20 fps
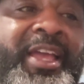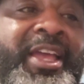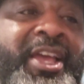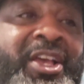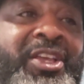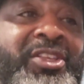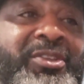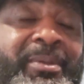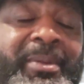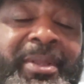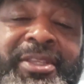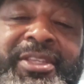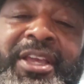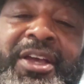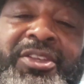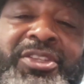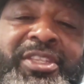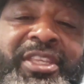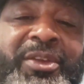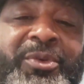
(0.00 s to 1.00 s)
I'm gonna let y'all see
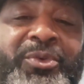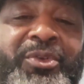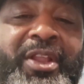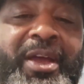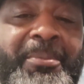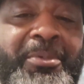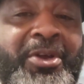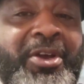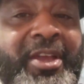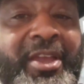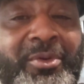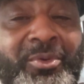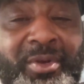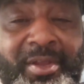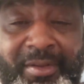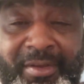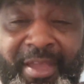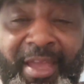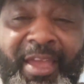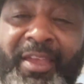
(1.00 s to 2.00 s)
what I'm cooking with, okay?
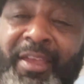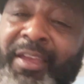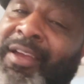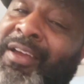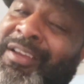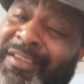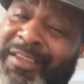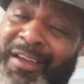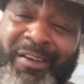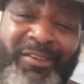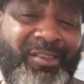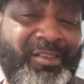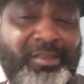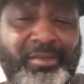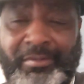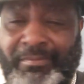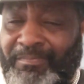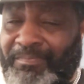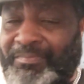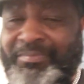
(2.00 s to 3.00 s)
Y'all just
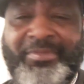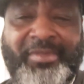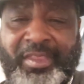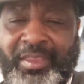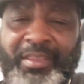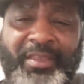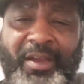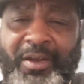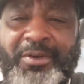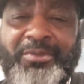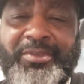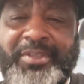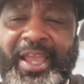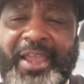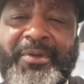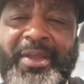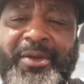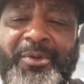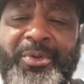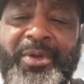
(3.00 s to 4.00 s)
hold tight right
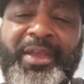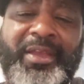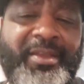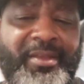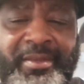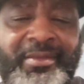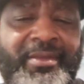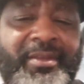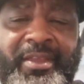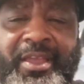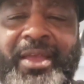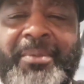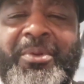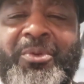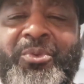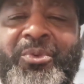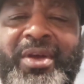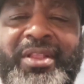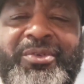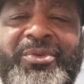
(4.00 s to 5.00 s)
quick. And be one
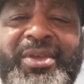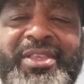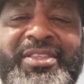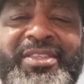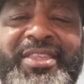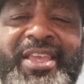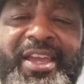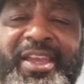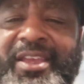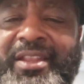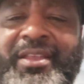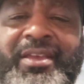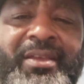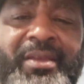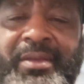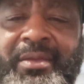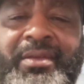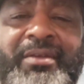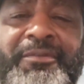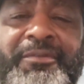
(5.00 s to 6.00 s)
quick second. I'm gonna
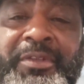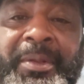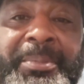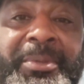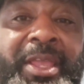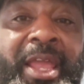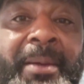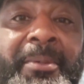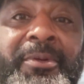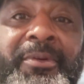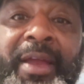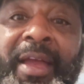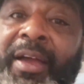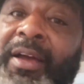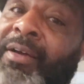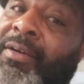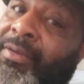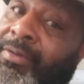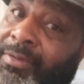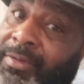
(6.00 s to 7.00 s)
flip the camera around so
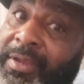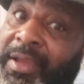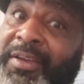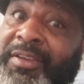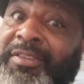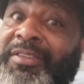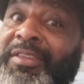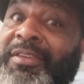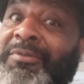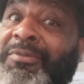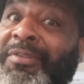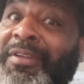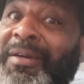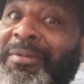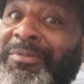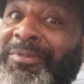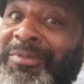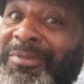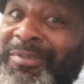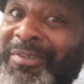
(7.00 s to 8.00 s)
y'all can see what I'm
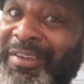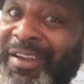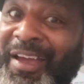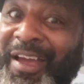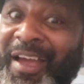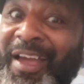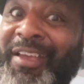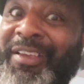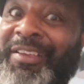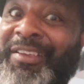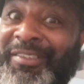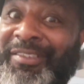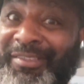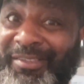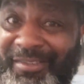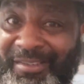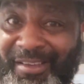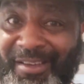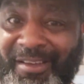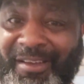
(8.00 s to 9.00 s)
doing, alright? So
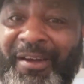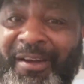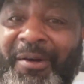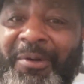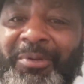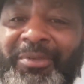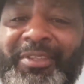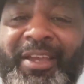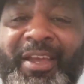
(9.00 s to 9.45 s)
hold tight.